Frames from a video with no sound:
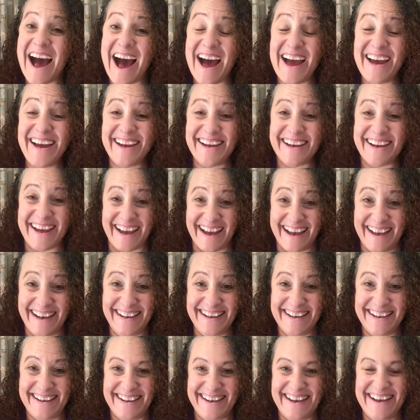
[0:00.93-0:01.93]
Hi
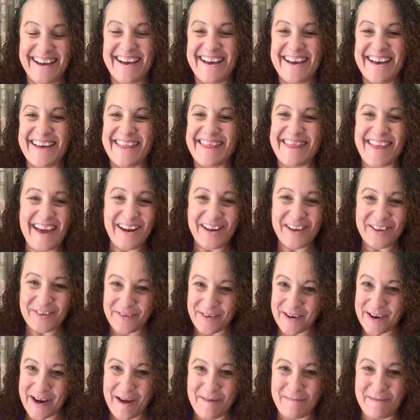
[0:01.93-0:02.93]
again. Thanks
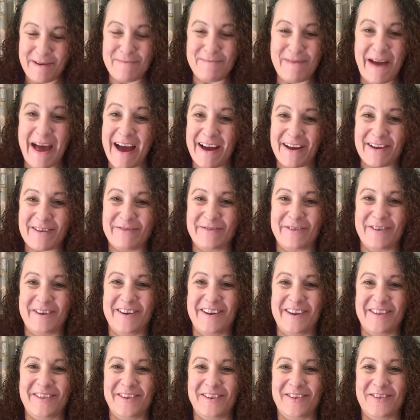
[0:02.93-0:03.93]
for coming back for
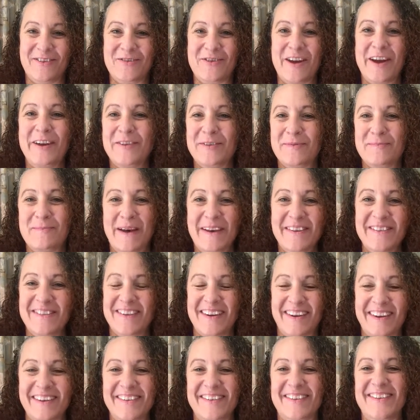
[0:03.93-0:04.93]
another
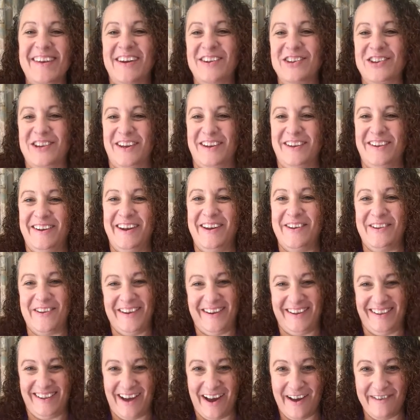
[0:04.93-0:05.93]
stress-busting session here
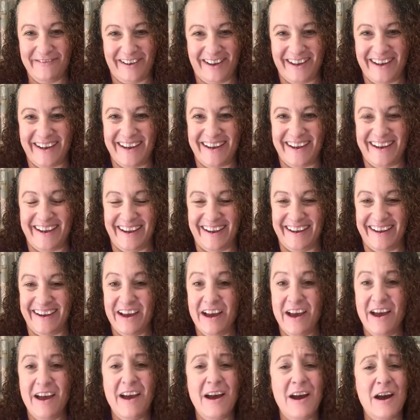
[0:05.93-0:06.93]
at Alive and Kicking.
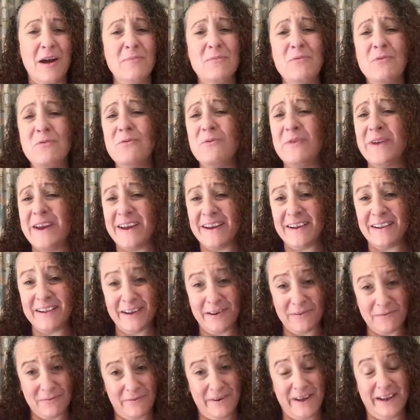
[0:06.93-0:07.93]
I'm
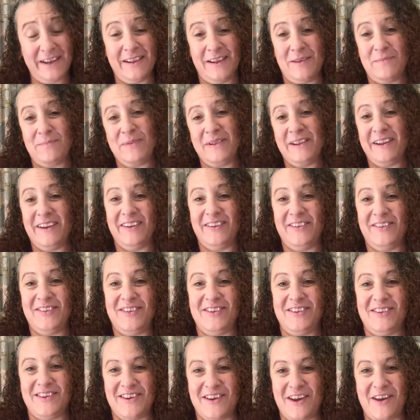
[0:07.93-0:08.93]
really
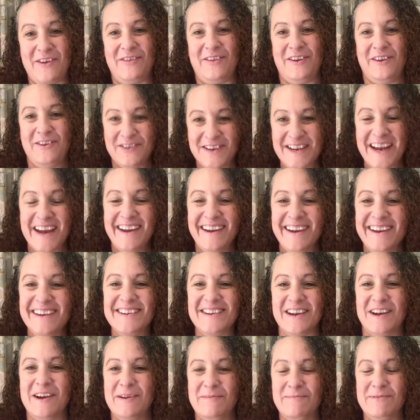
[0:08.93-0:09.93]
pleased to know that you're
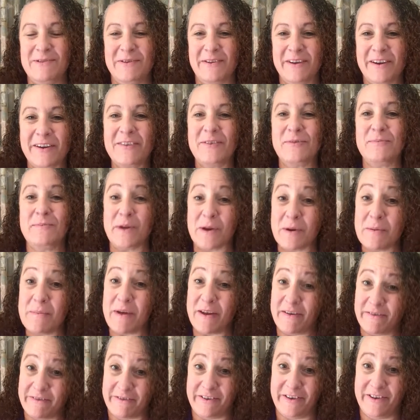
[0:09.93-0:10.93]
taking time to
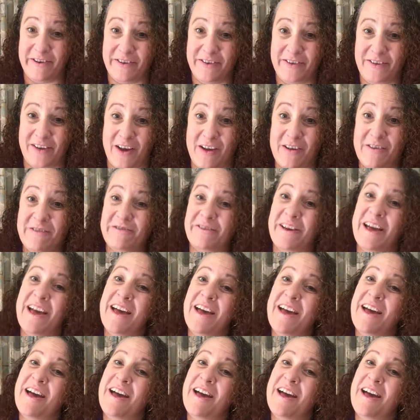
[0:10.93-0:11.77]
experiment for yourself